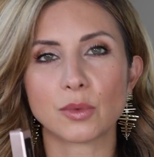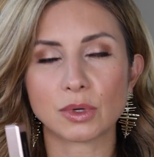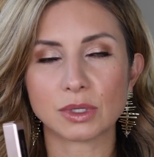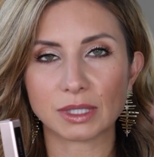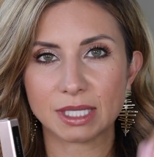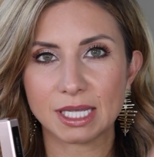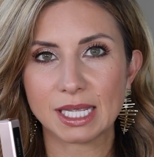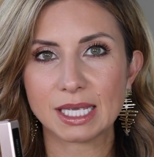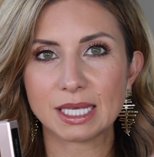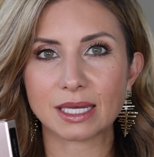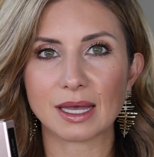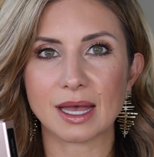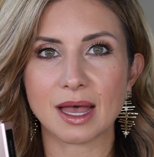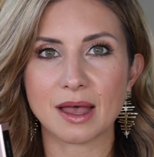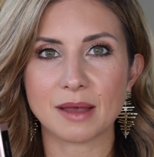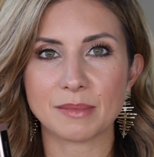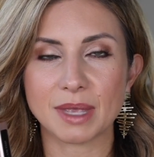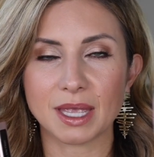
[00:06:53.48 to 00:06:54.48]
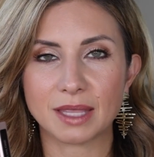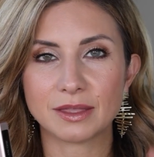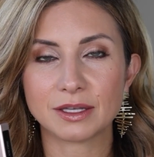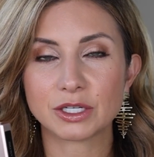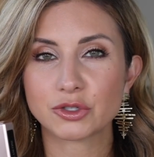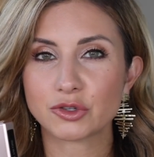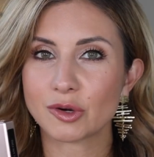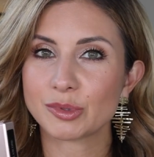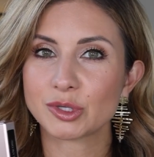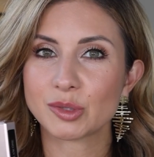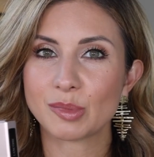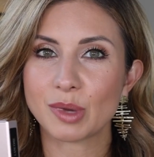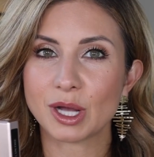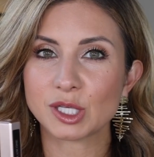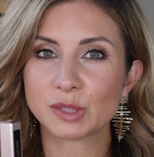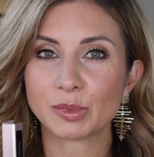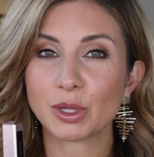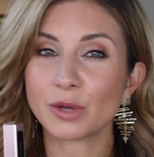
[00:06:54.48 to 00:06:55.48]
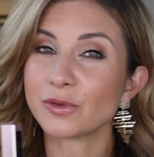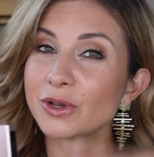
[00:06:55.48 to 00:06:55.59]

will link um, in the description box below.